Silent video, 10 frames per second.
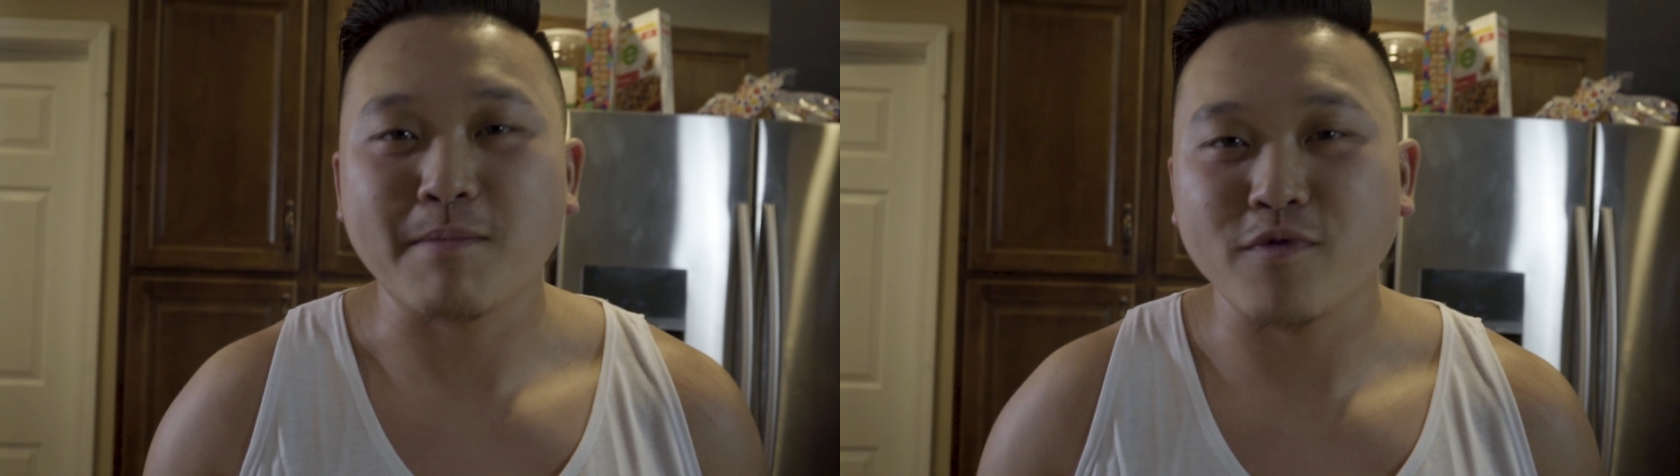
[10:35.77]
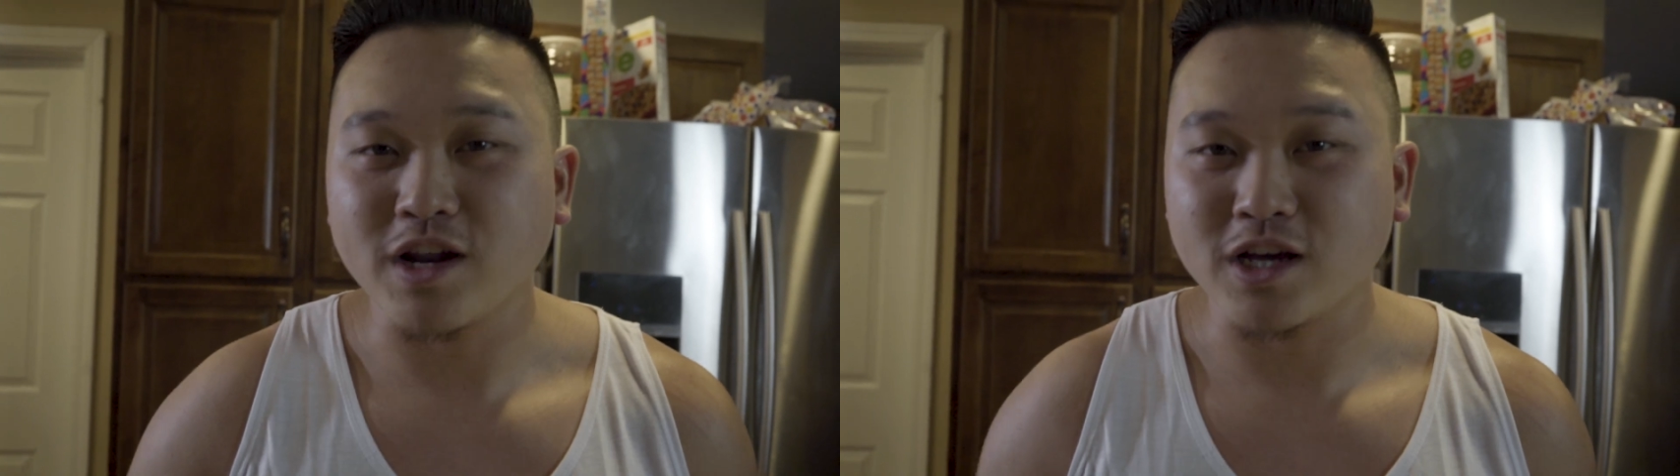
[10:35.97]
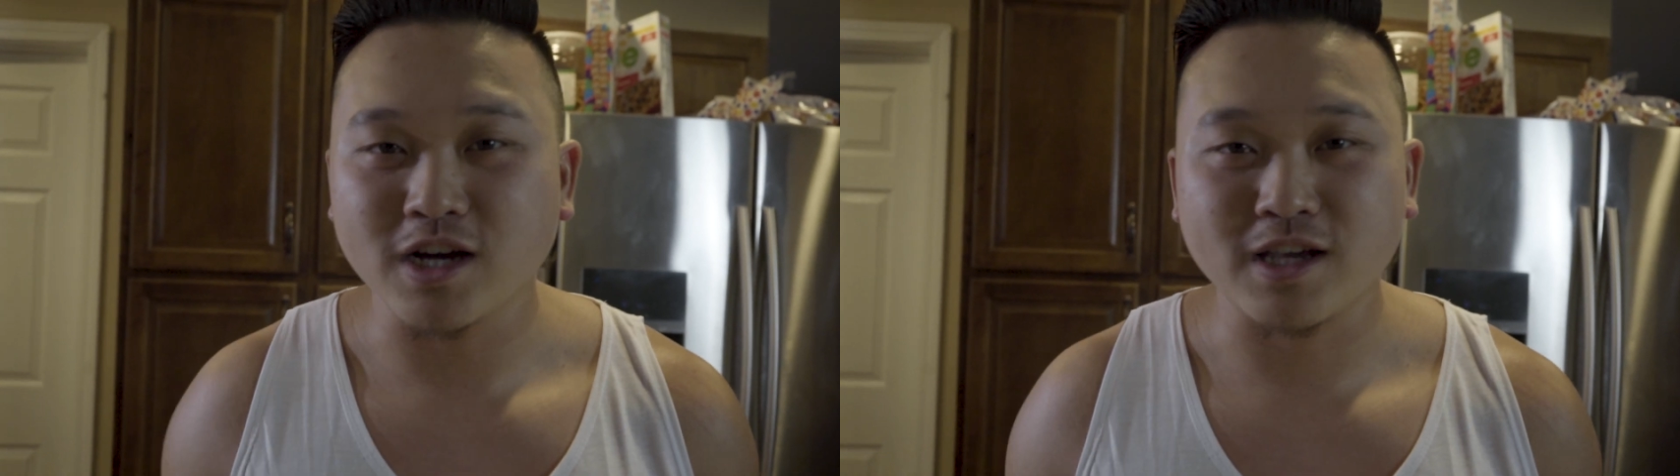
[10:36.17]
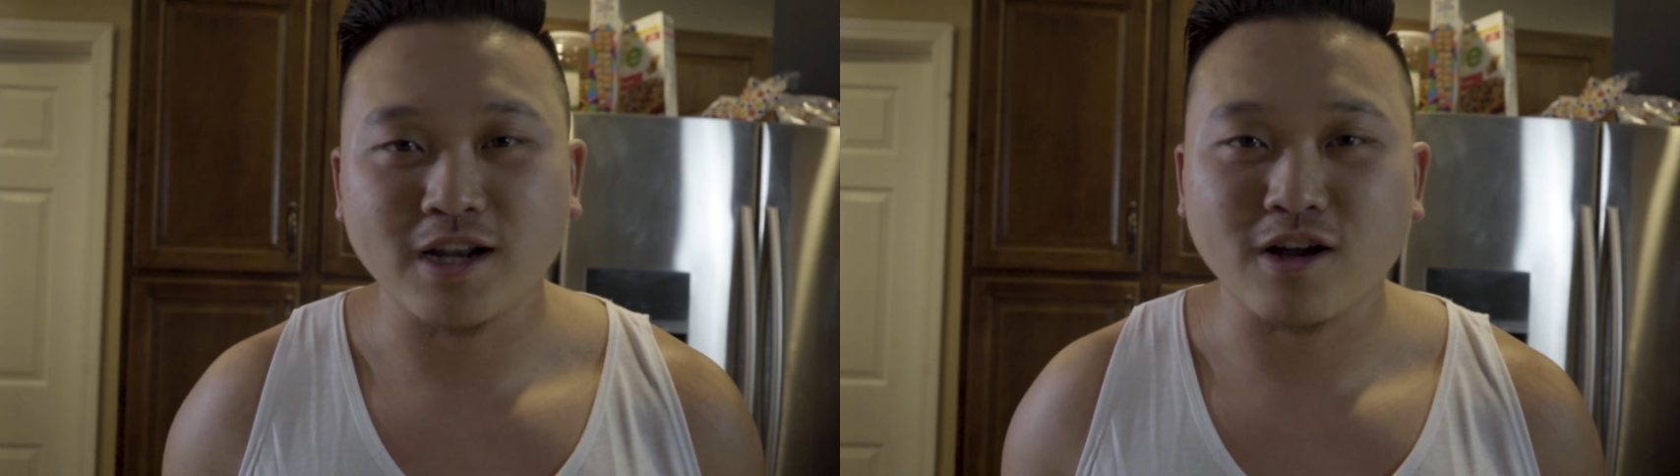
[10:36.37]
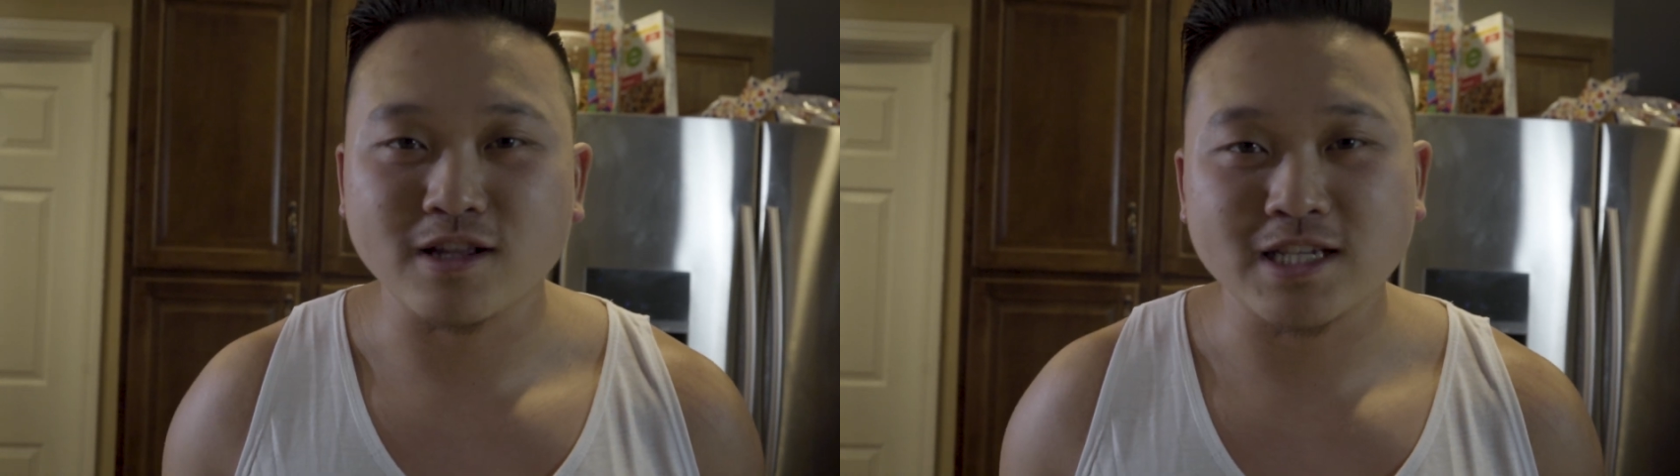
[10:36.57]
I'm already
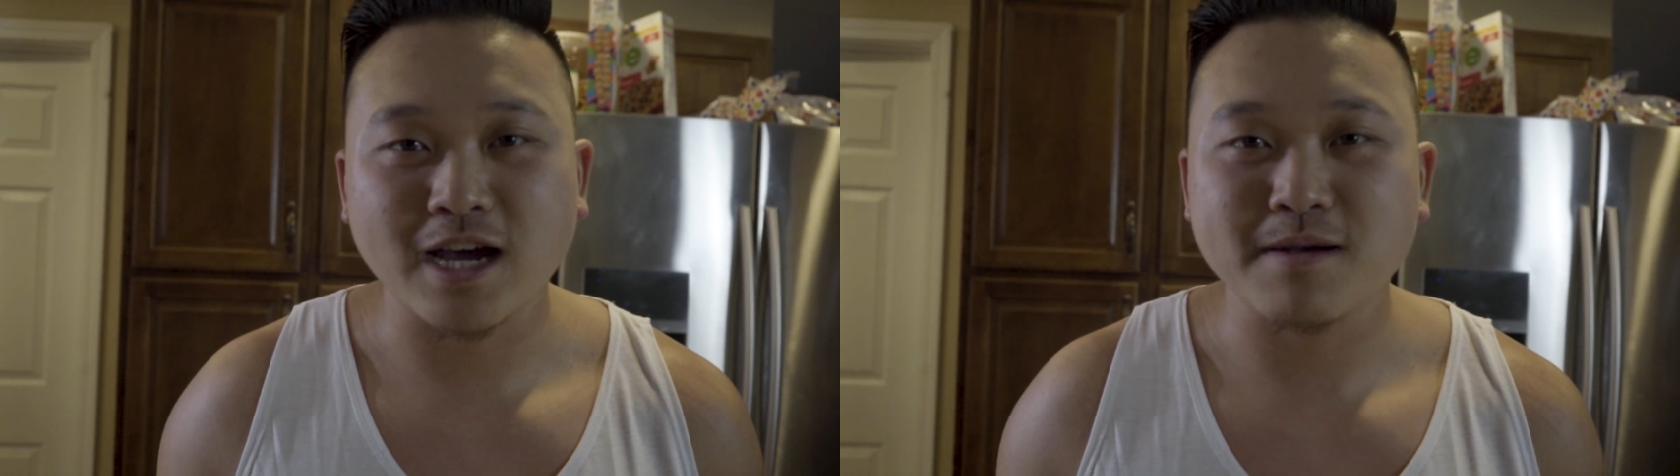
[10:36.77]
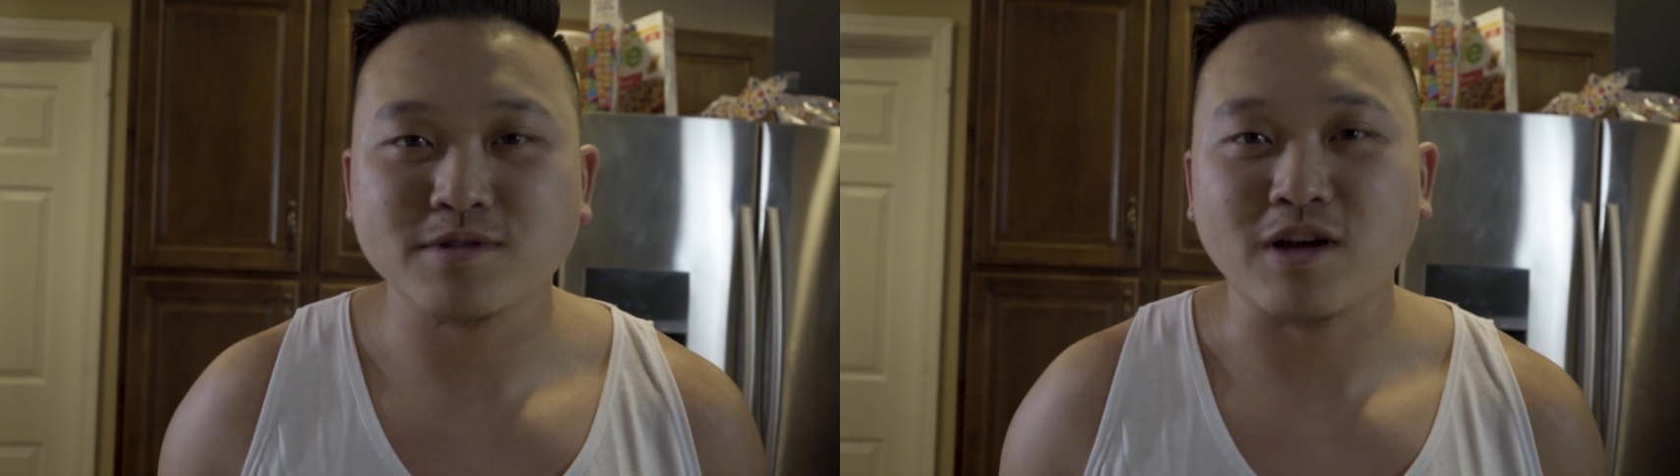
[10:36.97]
cooking all the time,